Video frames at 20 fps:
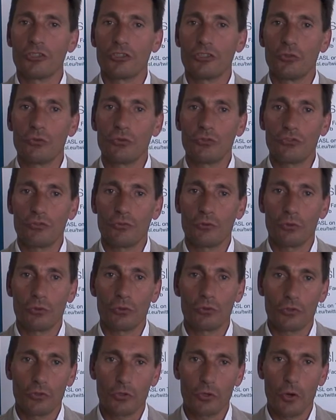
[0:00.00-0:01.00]

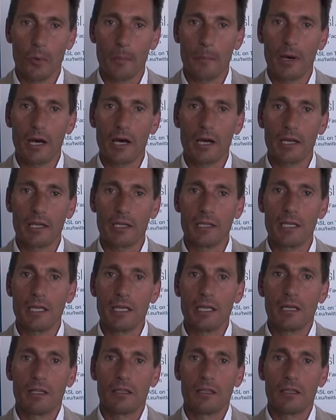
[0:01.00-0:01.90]
useful to combine